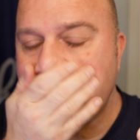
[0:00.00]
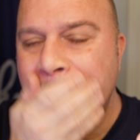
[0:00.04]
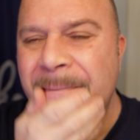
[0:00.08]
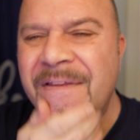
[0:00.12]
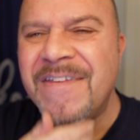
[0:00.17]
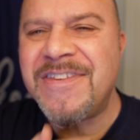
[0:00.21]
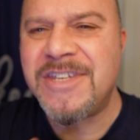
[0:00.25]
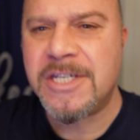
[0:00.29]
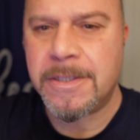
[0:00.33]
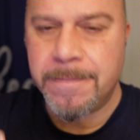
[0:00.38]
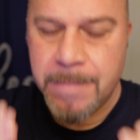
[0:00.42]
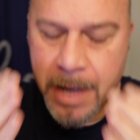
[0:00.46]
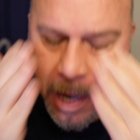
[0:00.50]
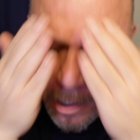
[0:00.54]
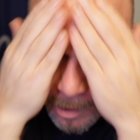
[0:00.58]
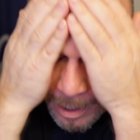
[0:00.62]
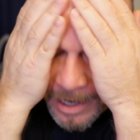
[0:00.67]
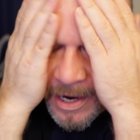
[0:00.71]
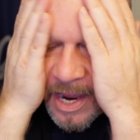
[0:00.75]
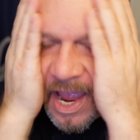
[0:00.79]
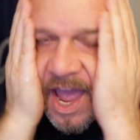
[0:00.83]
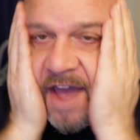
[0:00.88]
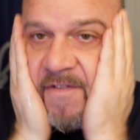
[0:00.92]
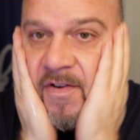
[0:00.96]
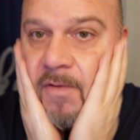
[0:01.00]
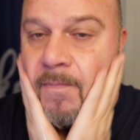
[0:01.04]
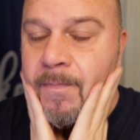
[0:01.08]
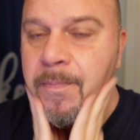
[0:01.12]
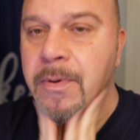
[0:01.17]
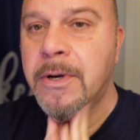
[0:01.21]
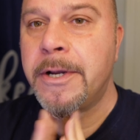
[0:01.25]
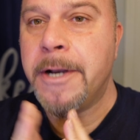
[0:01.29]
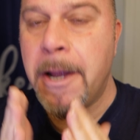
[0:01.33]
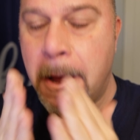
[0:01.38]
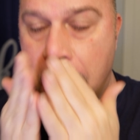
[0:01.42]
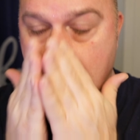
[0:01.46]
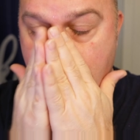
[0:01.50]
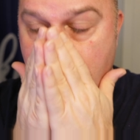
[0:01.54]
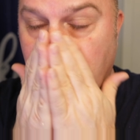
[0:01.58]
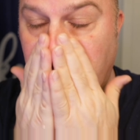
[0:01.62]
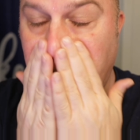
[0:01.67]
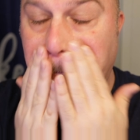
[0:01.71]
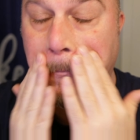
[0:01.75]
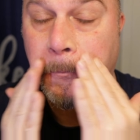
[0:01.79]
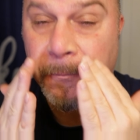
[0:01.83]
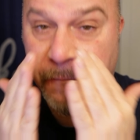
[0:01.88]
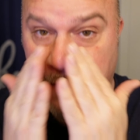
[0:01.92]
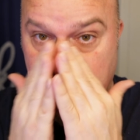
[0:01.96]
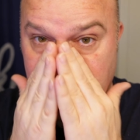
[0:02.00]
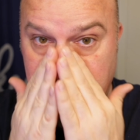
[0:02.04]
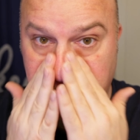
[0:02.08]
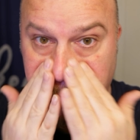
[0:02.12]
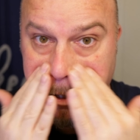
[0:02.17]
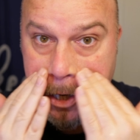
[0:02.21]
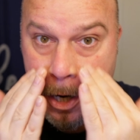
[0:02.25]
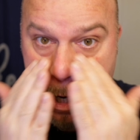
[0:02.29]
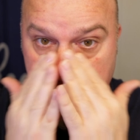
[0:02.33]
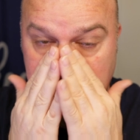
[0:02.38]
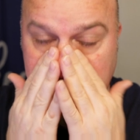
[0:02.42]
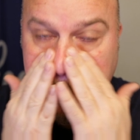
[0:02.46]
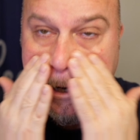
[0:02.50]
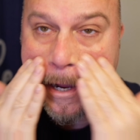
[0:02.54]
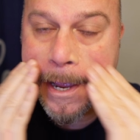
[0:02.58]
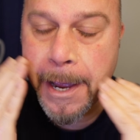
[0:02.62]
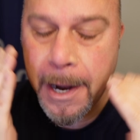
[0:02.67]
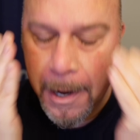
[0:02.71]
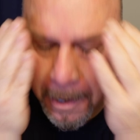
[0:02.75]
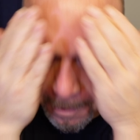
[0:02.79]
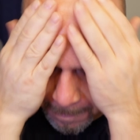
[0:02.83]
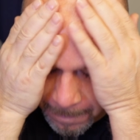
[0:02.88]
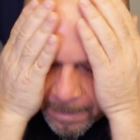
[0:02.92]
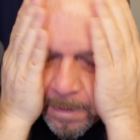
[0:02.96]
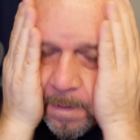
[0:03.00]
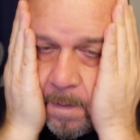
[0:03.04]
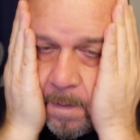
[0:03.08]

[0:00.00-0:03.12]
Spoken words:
The smell, I haven't put a finger on it yet.